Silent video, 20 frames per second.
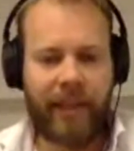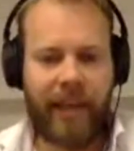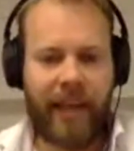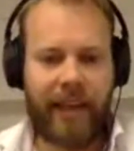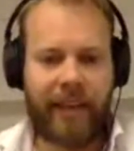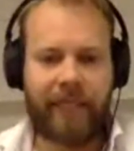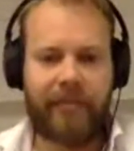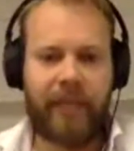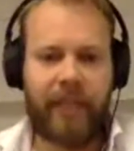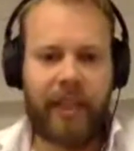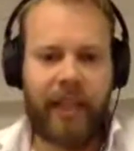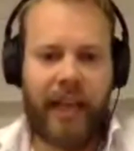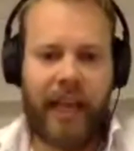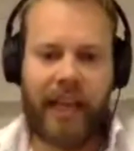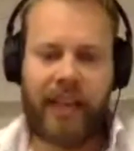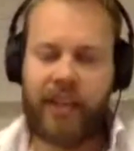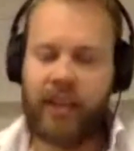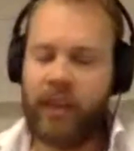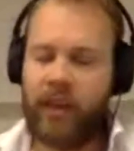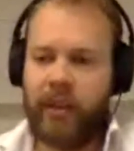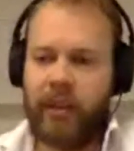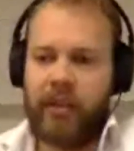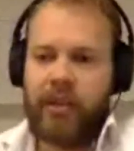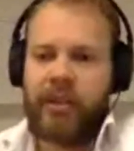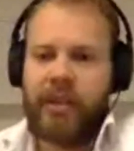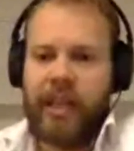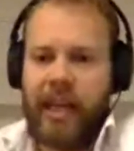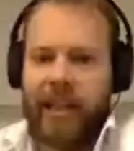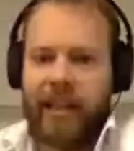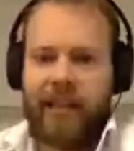And as Johan
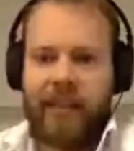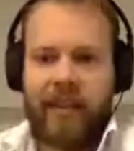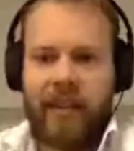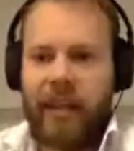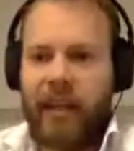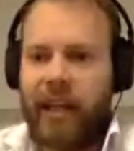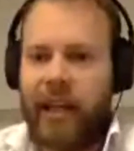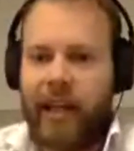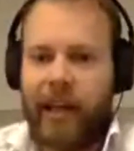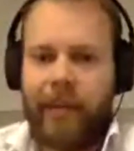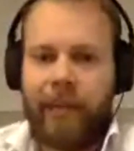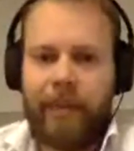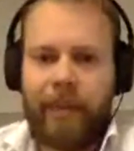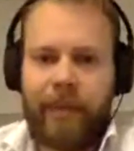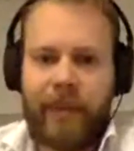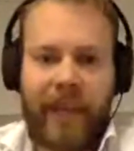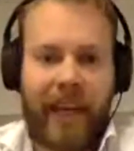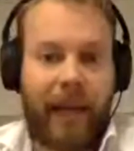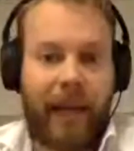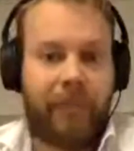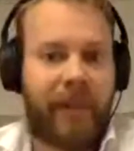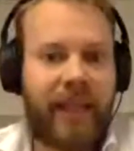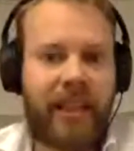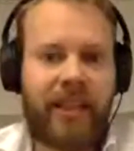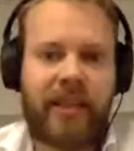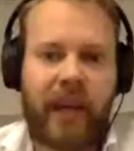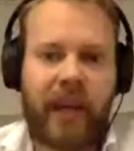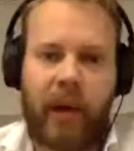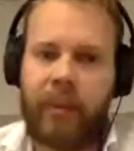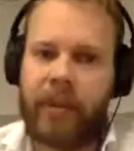said, yeah,
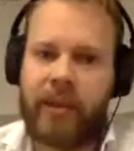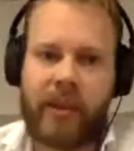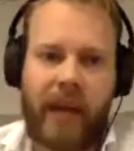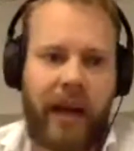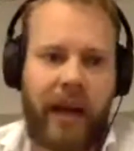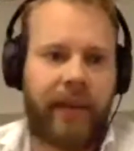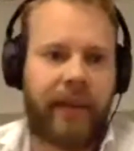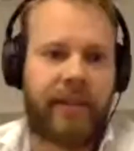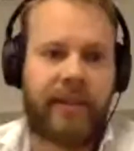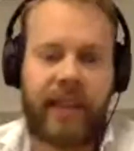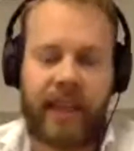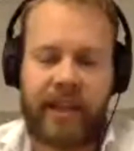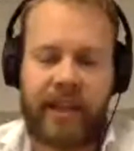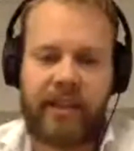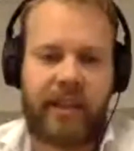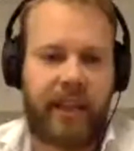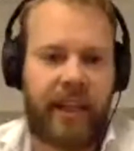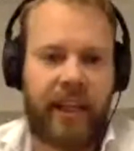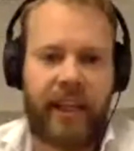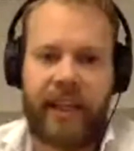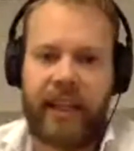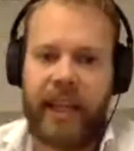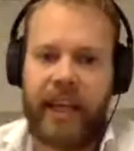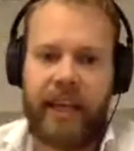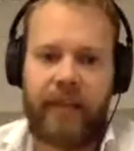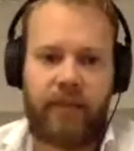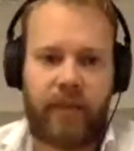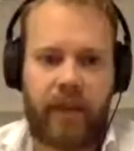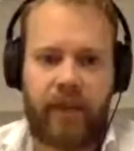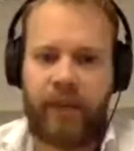please help us out in testing,
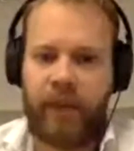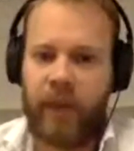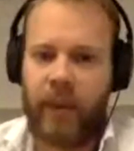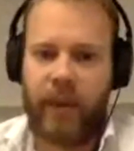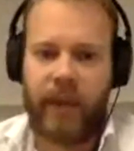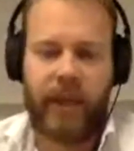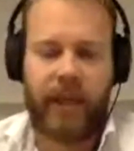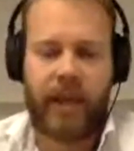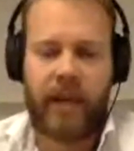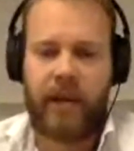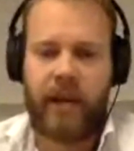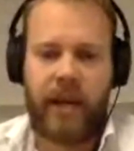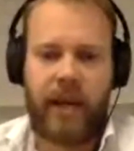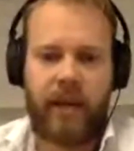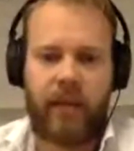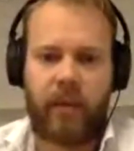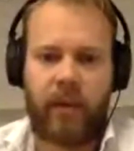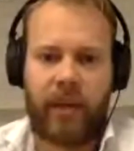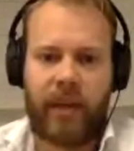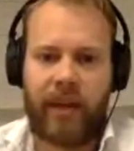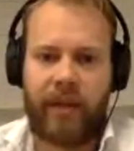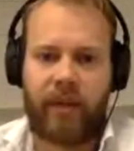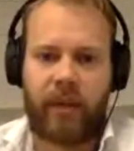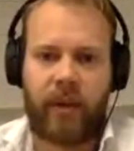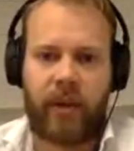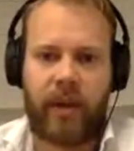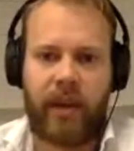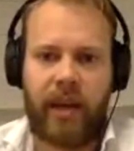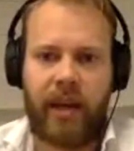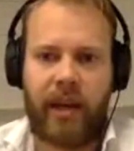in reviewing, in
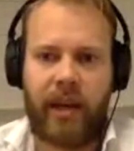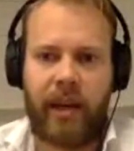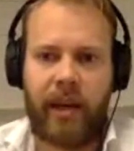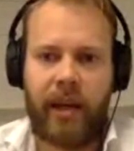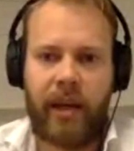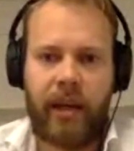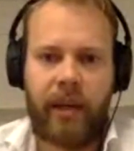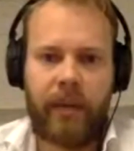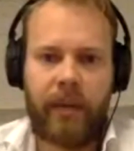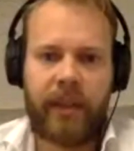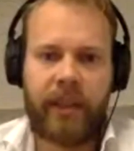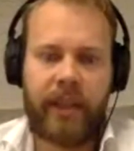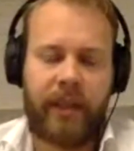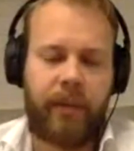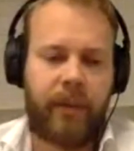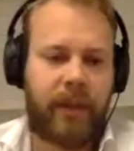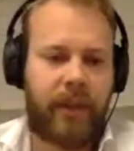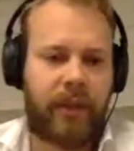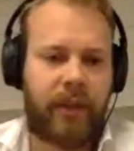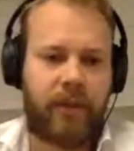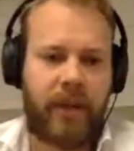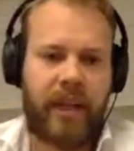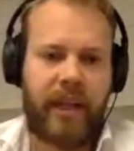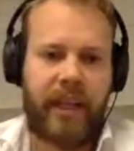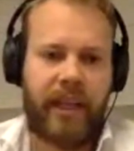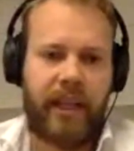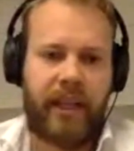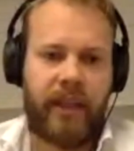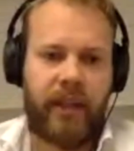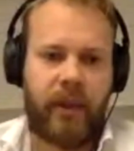whatever. We could
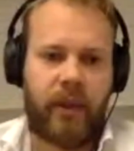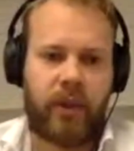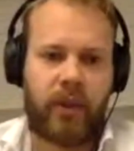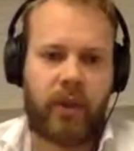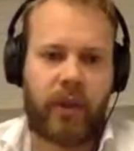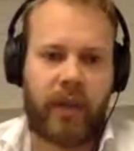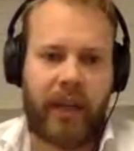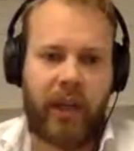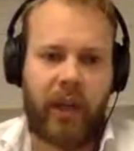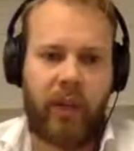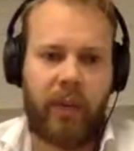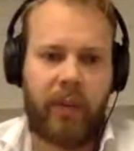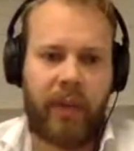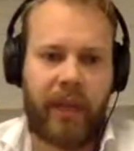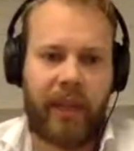really use your help.